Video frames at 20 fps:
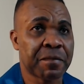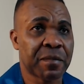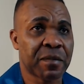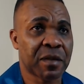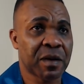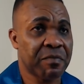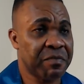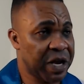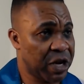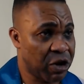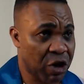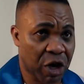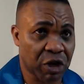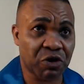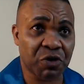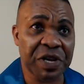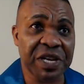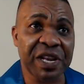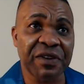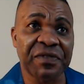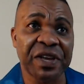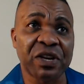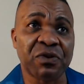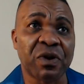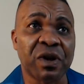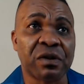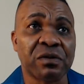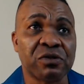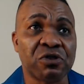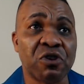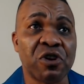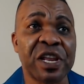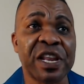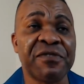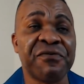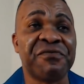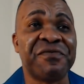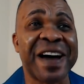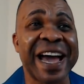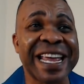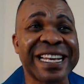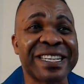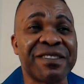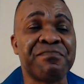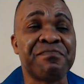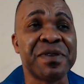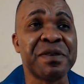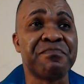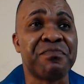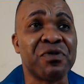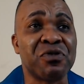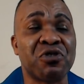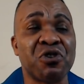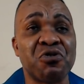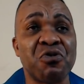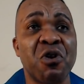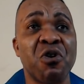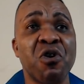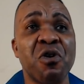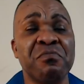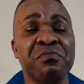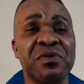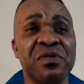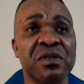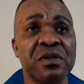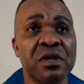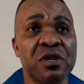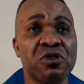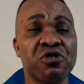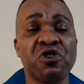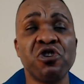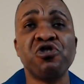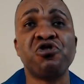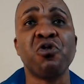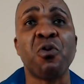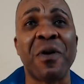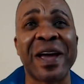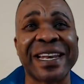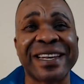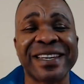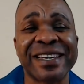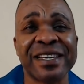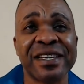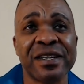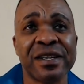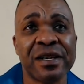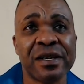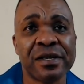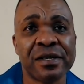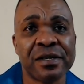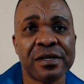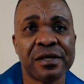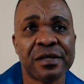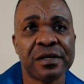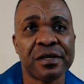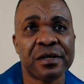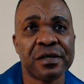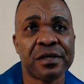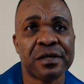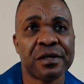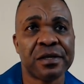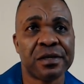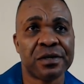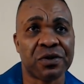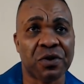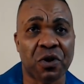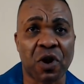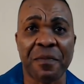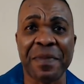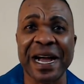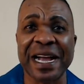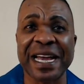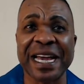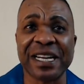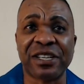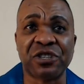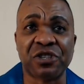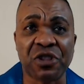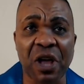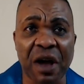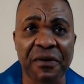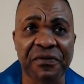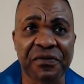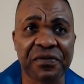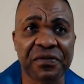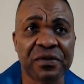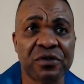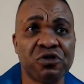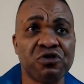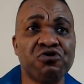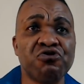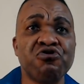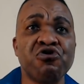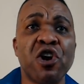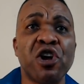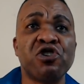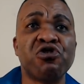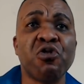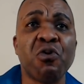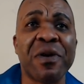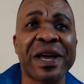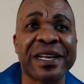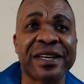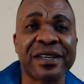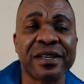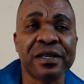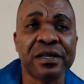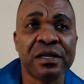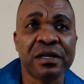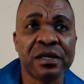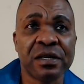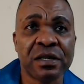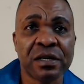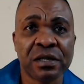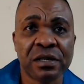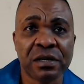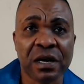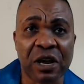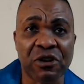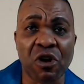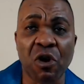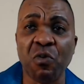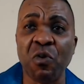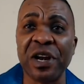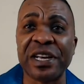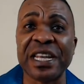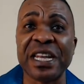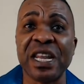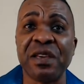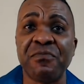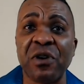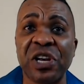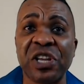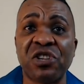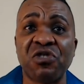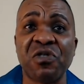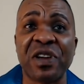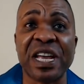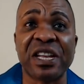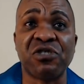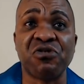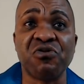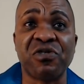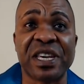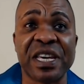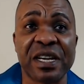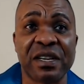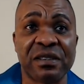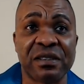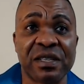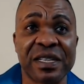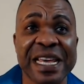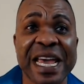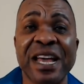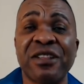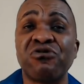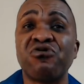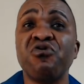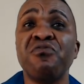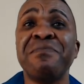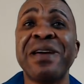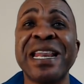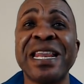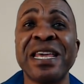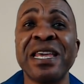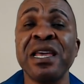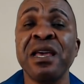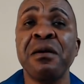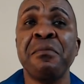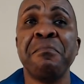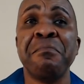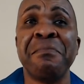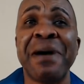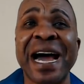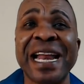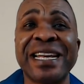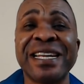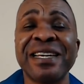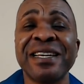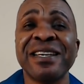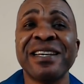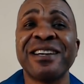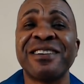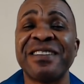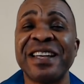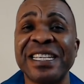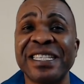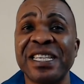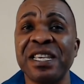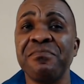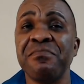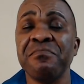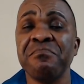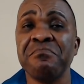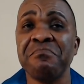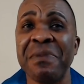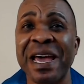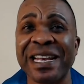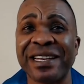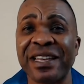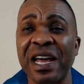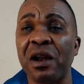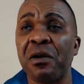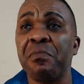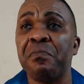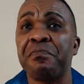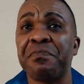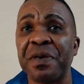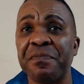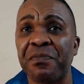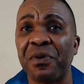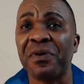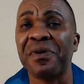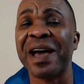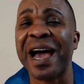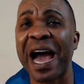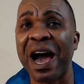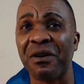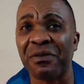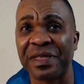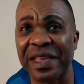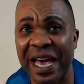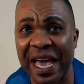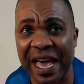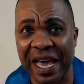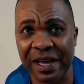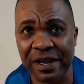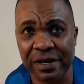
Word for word: But not to individual. Don't invite people to your homes. Don't do it. To come and get stuff. Do not do it. I don't want anybody to get you killed. There are too many mad, crazy, mental people out there.